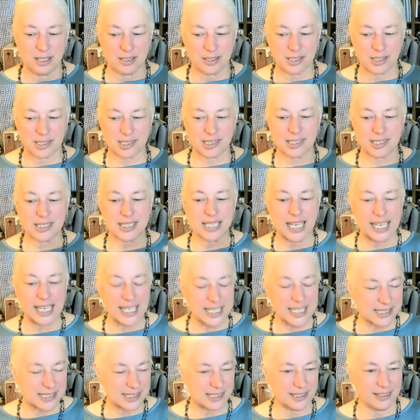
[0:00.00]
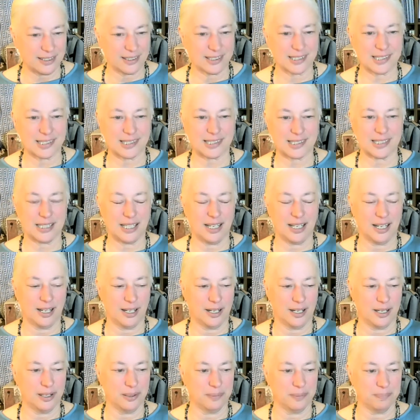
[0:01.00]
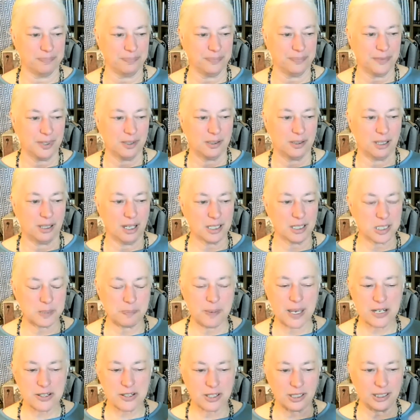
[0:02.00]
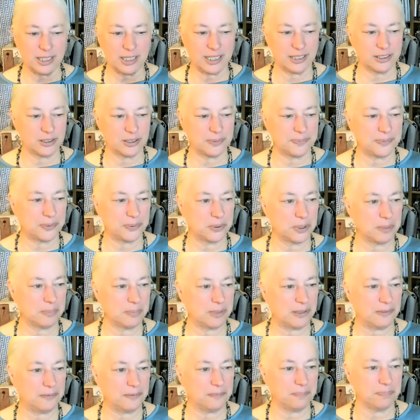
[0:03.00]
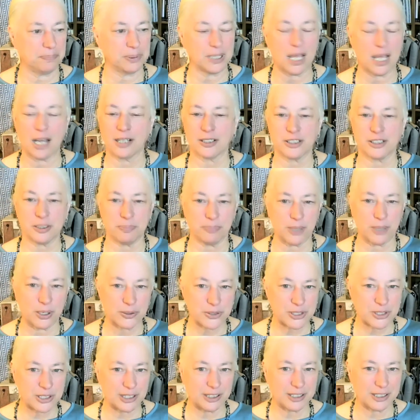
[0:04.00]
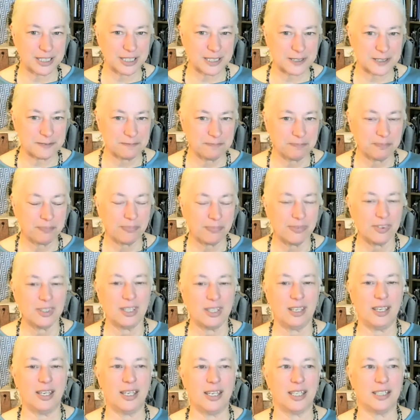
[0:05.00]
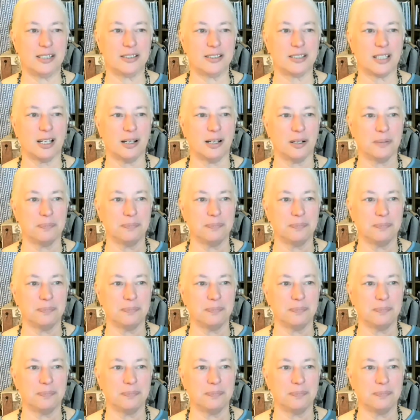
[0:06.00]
stasis, especially in the form of blocked emotions, and